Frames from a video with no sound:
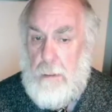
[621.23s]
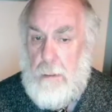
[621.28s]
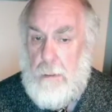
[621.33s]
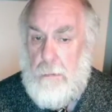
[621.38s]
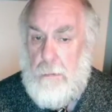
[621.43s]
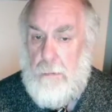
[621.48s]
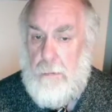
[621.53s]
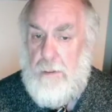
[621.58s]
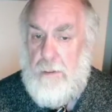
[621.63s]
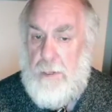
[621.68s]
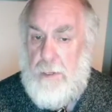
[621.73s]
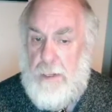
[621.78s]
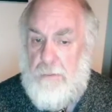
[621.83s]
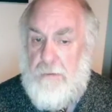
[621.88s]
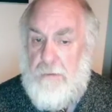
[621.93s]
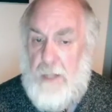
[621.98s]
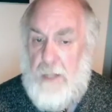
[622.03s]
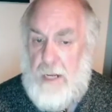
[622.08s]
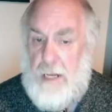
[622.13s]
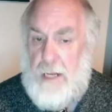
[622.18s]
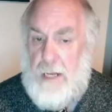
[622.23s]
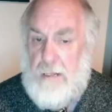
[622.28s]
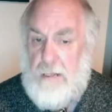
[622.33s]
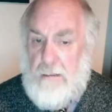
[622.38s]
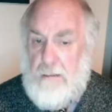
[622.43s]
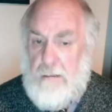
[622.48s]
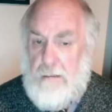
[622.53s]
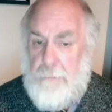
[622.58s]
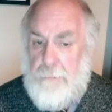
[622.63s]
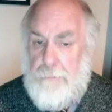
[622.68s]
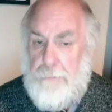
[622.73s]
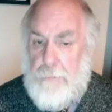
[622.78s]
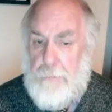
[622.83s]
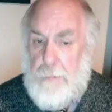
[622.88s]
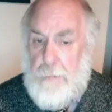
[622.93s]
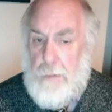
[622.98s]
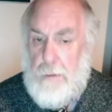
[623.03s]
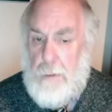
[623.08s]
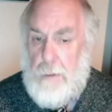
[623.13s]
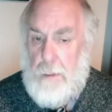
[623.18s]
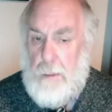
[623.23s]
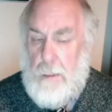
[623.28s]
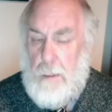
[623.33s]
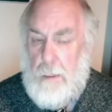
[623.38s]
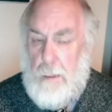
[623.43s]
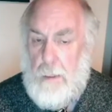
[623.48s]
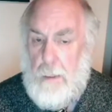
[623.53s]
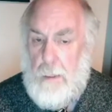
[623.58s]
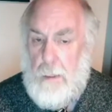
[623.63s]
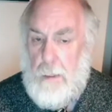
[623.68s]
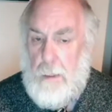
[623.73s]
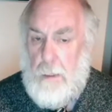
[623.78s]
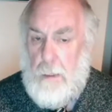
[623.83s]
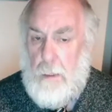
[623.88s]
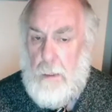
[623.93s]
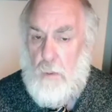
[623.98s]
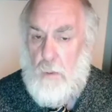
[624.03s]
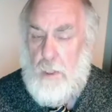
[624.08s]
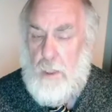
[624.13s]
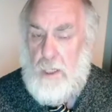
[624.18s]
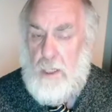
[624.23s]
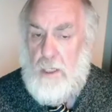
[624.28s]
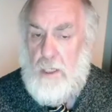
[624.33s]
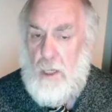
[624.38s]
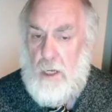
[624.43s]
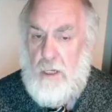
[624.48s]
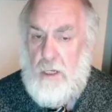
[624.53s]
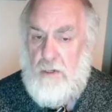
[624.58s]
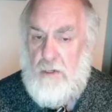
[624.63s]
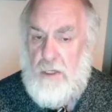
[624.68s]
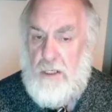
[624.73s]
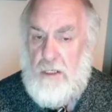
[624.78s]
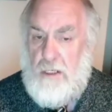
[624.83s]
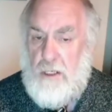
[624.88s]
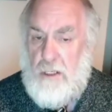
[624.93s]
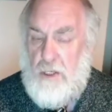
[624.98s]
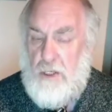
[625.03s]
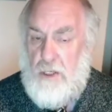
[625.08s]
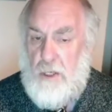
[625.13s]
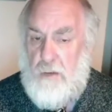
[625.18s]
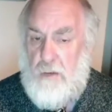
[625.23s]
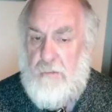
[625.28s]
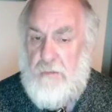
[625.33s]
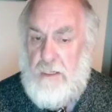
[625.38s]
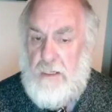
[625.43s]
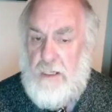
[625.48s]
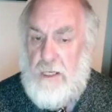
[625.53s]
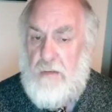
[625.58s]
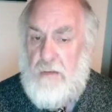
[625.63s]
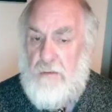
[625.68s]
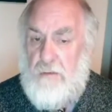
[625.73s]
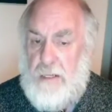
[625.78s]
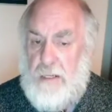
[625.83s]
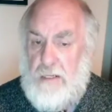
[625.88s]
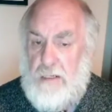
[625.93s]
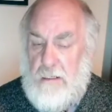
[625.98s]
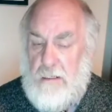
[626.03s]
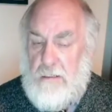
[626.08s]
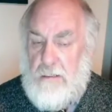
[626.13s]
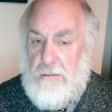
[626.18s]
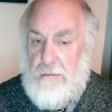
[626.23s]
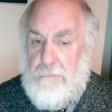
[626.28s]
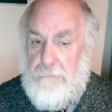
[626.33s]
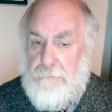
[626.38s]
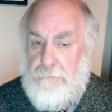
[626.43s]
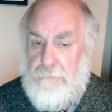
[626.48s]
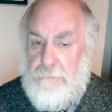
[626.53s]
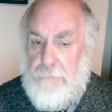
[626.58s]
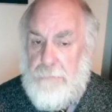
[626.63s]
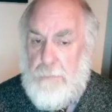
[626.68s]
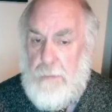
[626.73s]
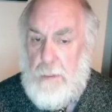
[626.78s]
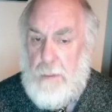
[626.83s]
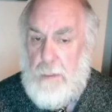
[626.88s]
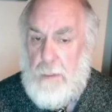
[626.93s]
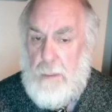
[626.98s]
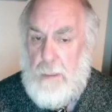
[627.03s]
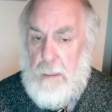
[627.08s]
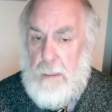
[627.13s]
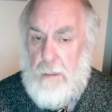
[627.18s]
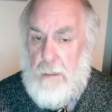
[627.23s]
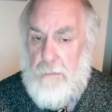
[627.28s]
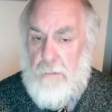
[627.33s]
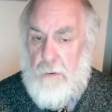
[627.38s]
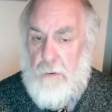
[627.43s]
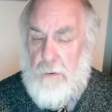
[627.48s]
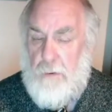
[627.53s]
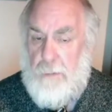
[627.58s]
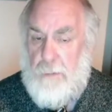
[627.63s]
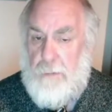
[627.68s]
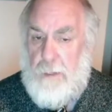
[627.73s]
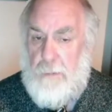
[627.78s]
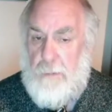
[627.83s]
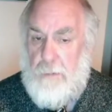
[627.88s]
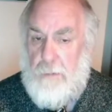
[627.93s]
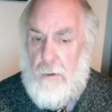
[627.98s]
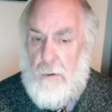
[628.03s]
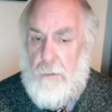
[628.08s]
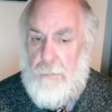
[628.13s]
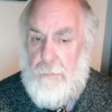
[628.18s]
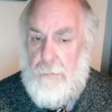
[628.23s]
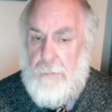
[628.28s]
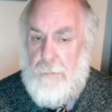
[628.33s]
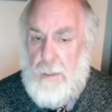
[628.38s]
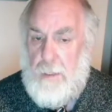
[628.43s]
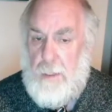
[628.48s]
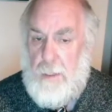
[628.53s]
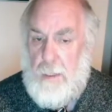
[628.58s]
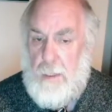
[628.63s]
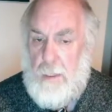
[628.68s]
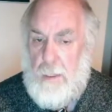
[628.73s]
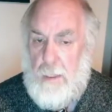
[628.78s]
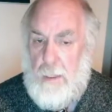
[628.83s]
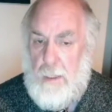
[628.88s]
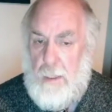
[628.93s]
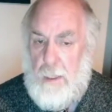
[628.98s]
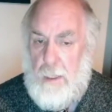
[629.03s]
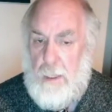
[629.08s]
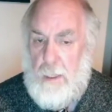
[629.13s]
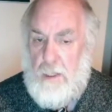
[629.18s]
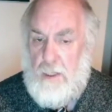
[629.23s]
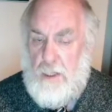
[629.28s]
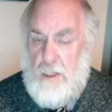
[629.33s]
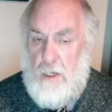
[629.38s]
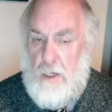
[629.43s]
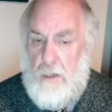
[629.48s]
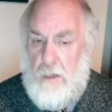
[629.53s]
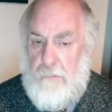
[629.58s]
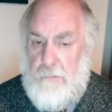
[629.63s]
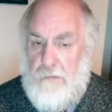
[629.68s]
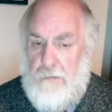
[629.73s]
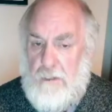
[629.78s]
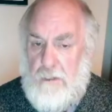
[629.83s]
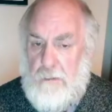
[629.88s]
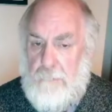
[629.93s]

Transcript: But nevertheless, one acknowledges the service he renders for the people he serves.